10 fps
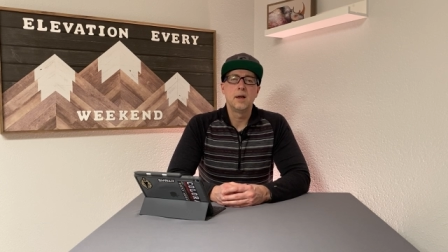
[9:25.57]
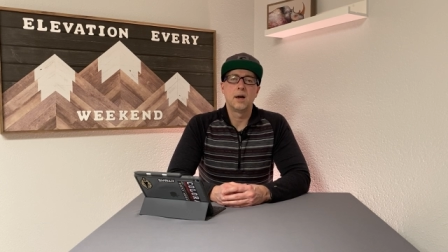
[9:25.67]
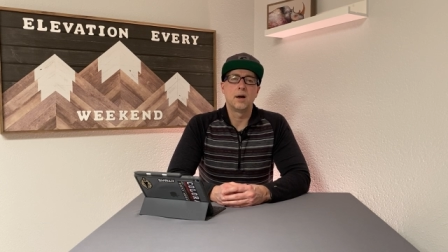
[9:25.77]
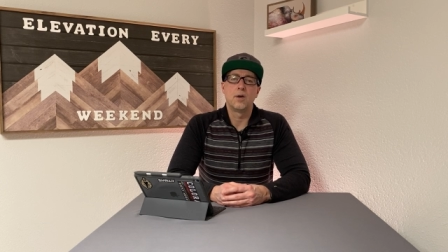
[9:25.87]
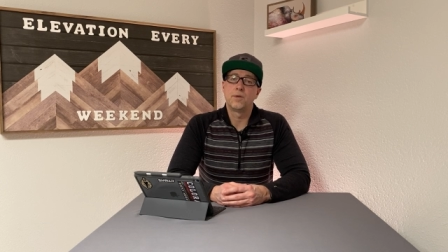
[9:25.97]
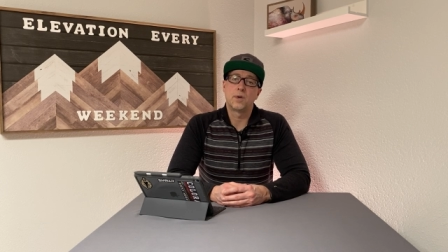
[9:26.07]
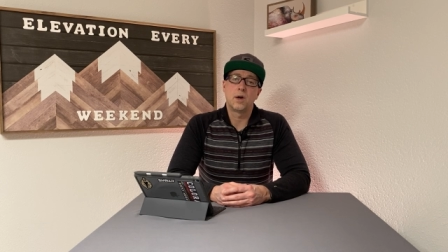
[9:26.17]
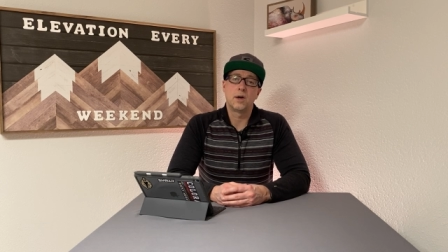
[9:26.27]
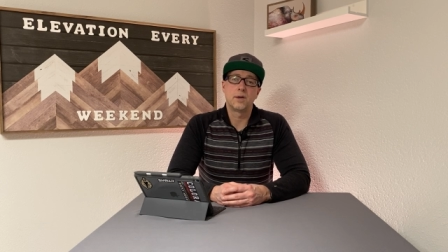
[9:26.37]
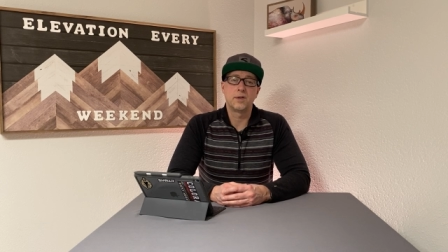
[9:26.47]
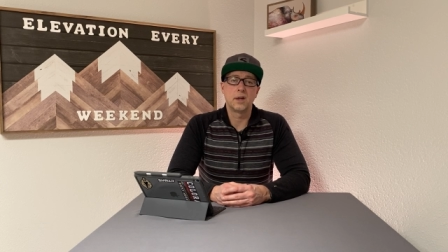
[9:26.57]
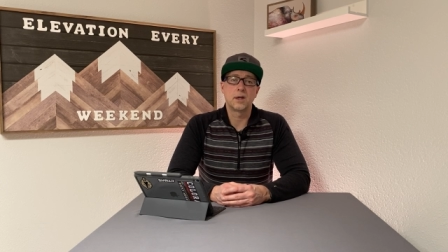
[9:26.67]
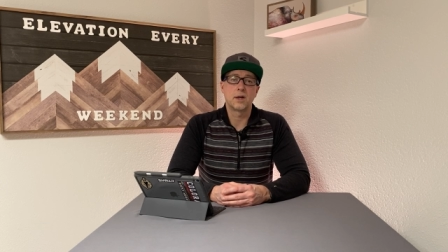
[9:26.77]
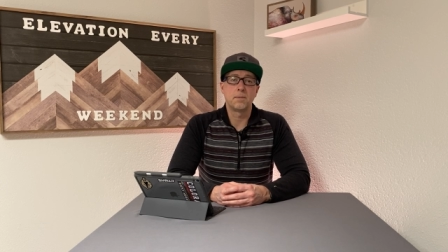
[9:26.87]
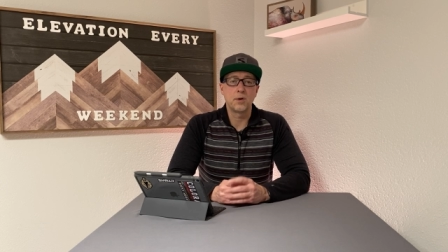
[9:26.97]
overall the
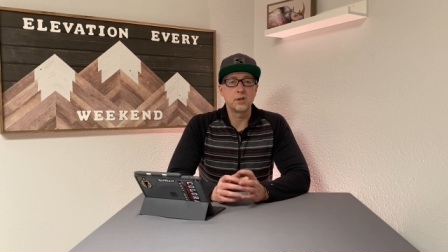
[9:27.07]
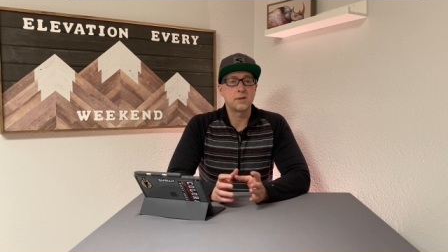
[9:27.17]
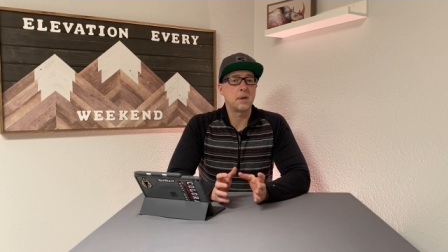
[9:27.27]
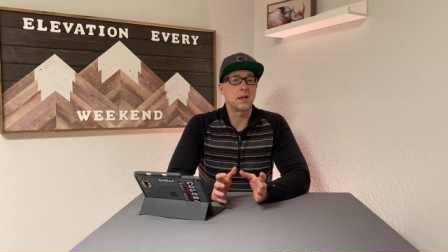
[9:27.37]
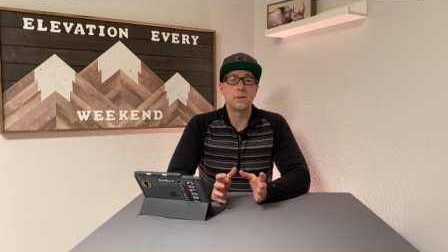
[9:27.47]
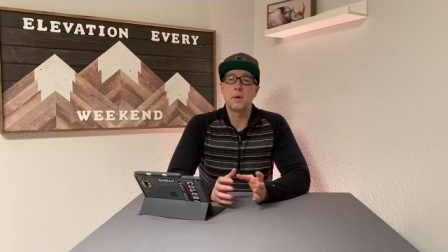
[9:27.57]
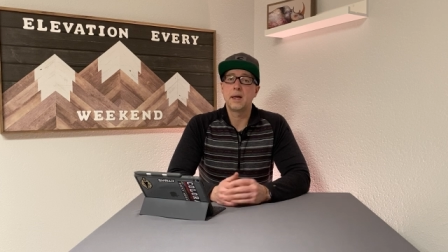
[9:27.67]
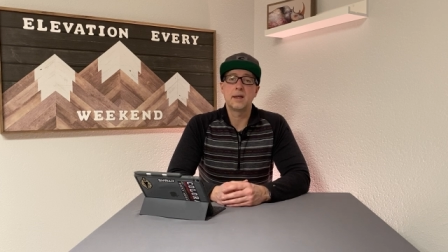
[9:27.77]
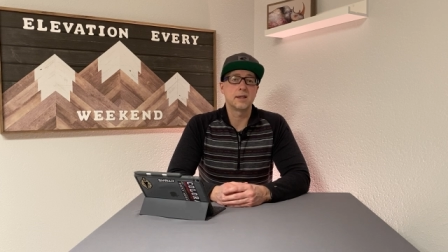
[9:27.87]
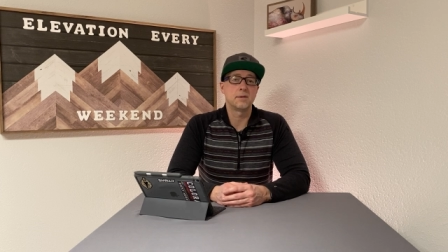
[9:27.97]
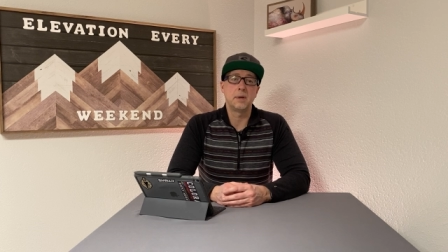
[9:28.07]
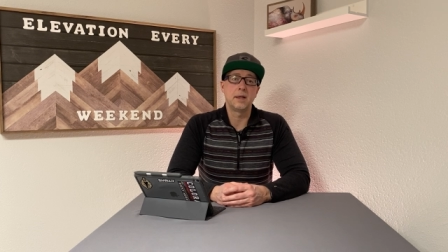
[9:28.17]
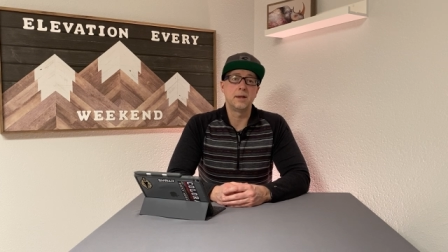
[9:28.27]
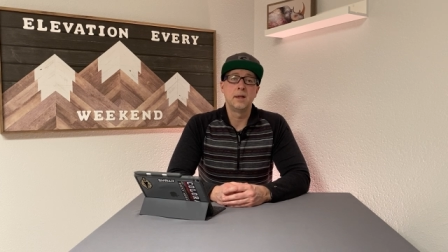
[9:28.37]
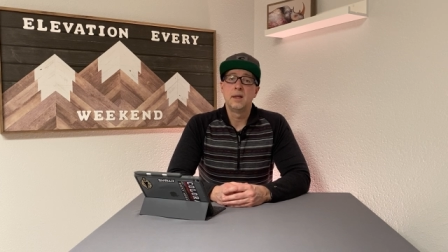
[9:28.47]
component spec of the bike has
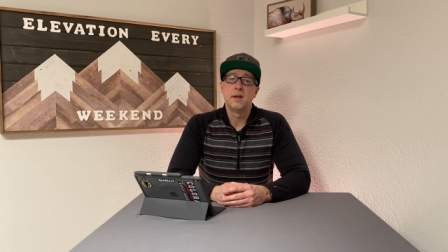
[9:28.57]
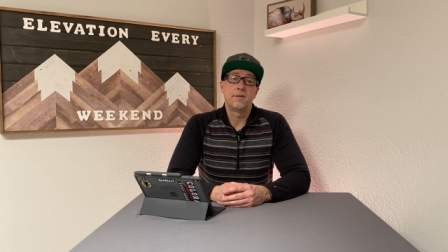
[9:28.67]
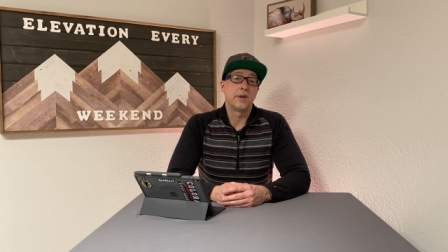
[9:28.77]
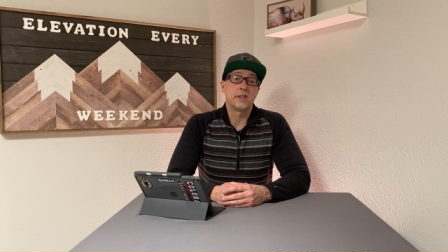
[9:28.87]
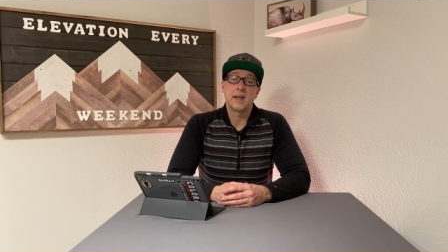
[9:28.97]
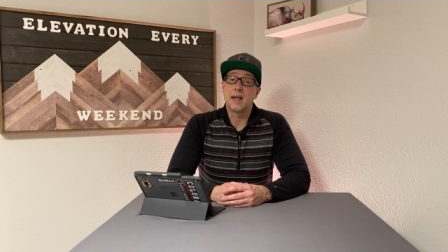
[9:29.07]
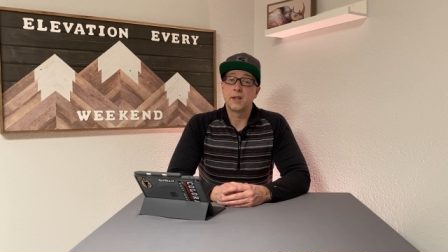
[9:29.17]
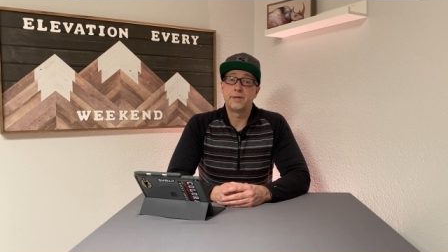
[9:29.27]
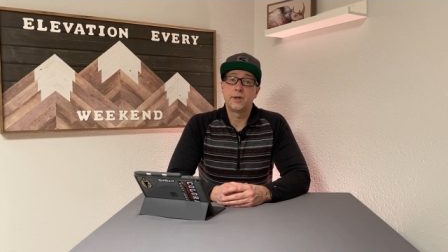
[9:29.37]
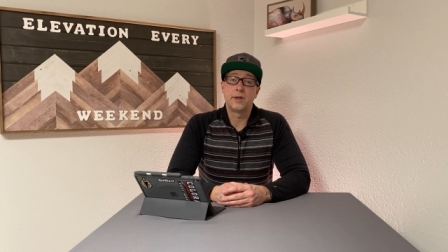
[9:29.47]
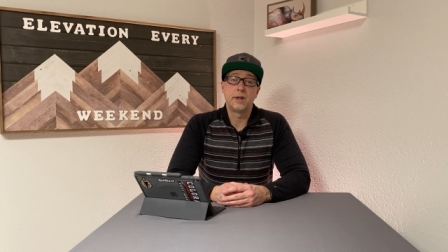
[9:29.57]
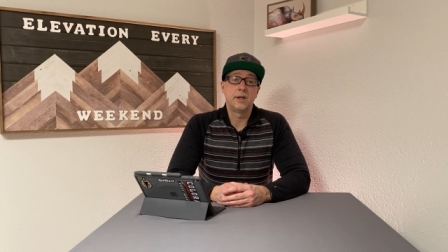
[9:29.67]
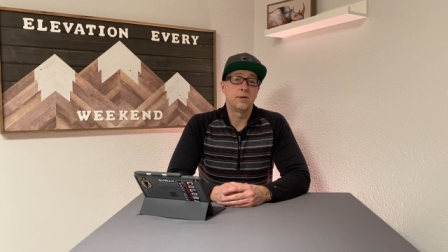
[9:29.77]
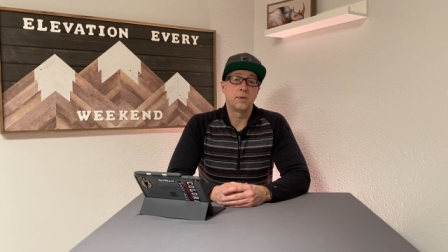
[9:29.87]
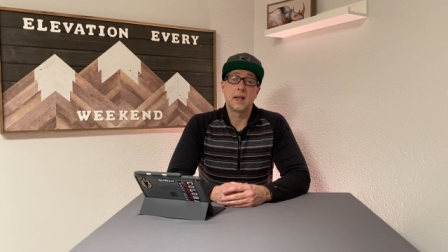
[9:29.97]
been very solid, very
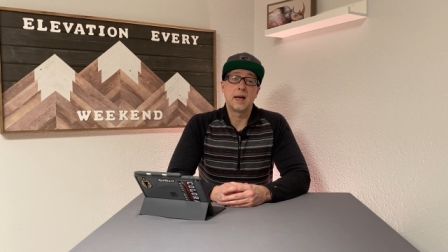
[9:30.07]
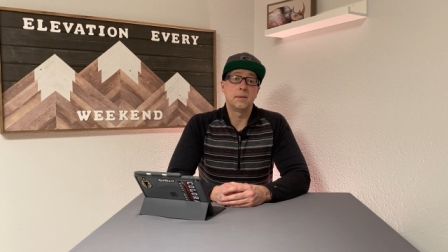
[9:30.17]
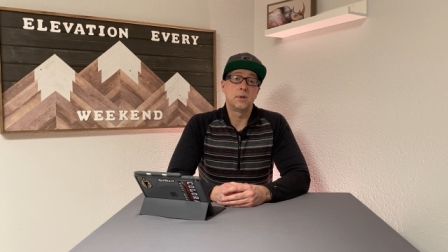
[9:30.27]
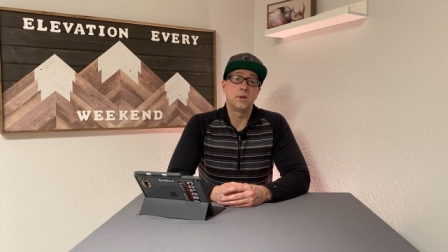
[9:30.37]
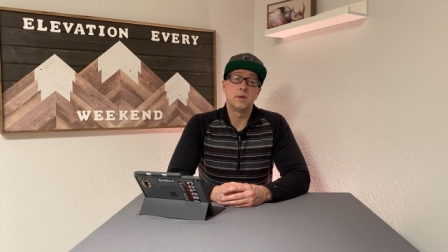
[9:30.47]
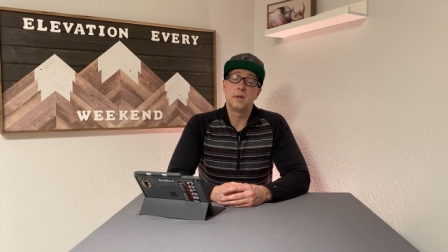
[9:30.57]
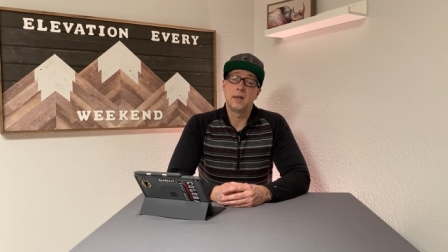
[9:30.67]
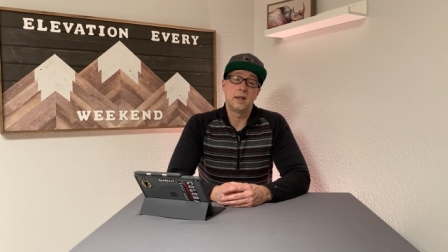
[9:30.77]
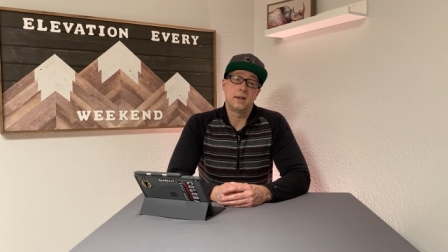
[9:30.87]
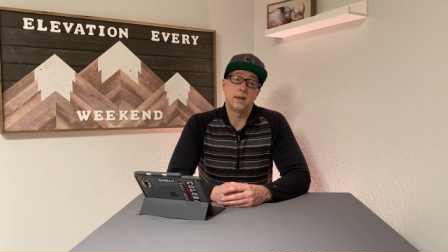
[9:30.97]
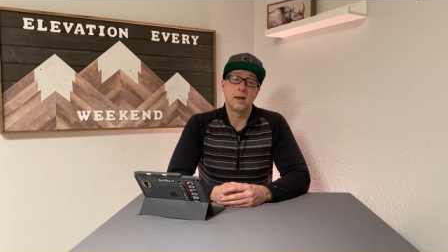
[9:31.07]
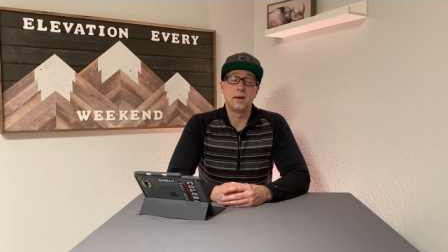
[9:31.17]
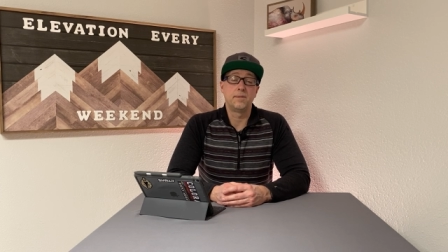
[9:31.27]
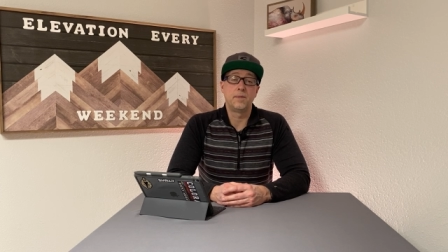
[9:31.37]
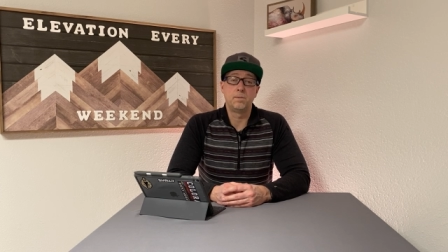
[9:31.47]
reliable, and
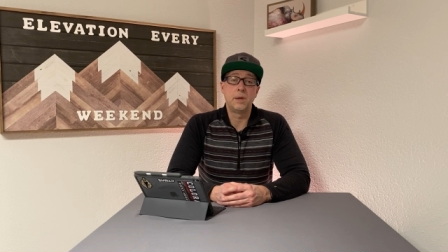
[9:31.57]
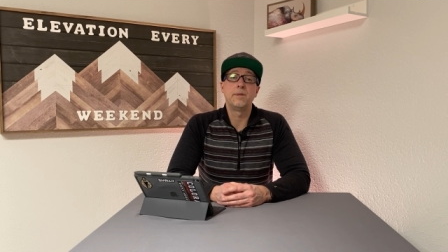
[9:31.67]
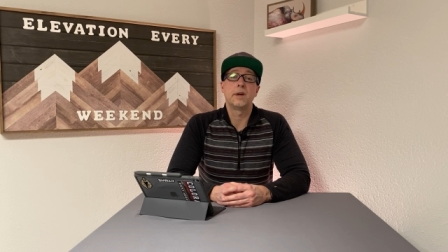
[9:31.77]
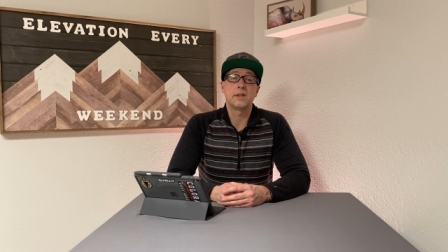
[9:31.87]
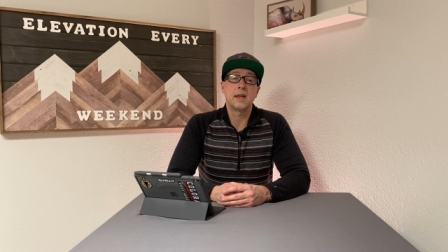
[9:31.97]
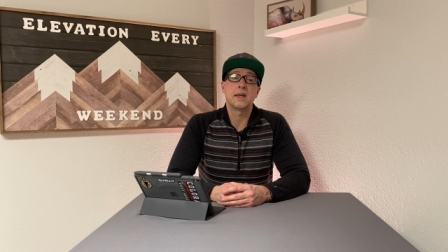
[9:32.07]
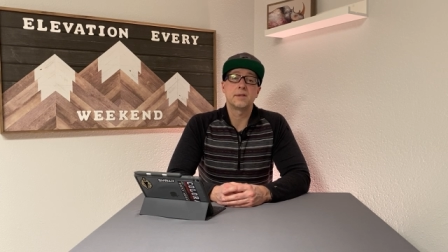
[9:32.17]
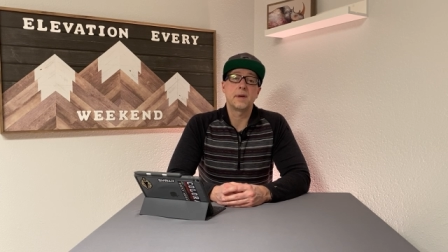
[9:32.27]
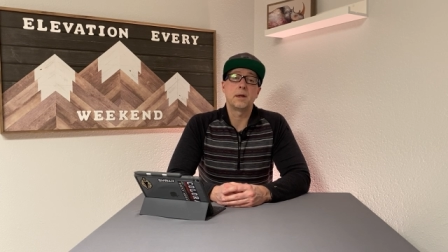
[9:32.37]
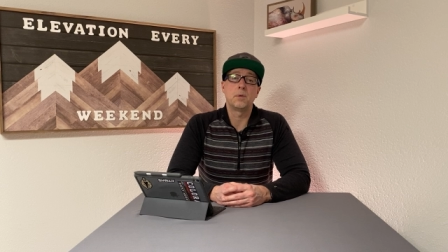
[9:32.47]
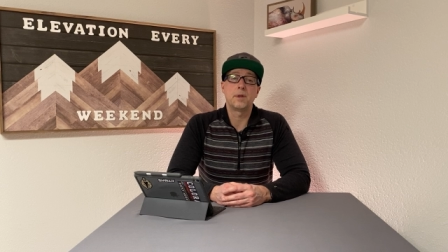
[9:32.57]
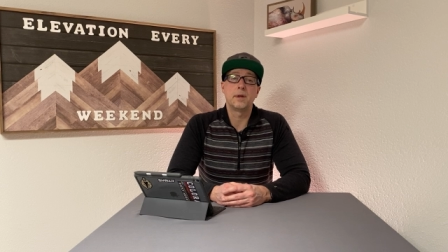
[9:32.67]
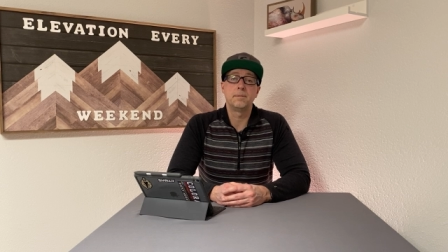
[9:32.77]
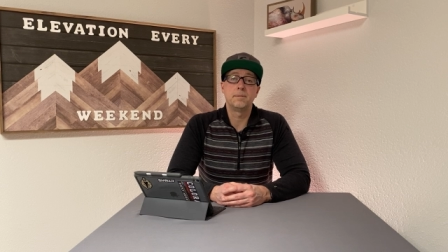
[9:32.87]
been very satisfied with it.